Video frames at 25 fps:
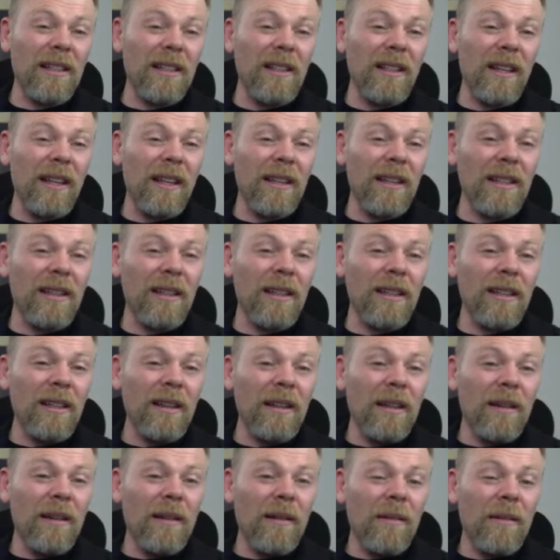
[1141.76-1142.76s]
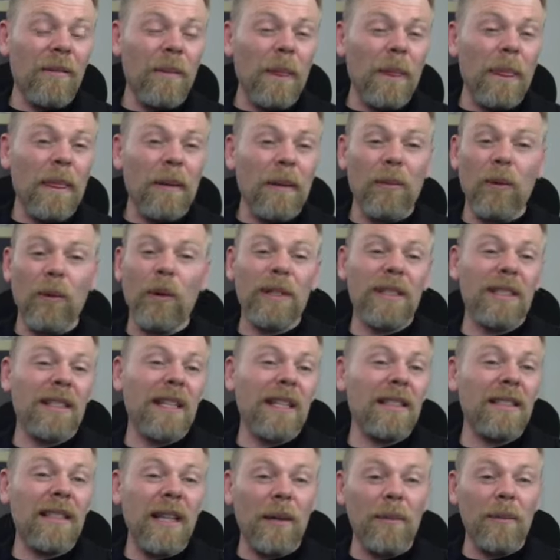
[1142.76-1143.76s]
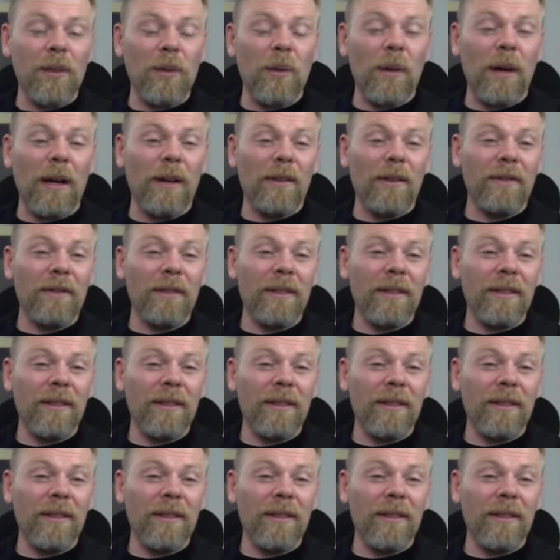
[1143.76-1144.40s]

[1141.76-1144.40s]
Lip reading: lot. But what's 10 times 12?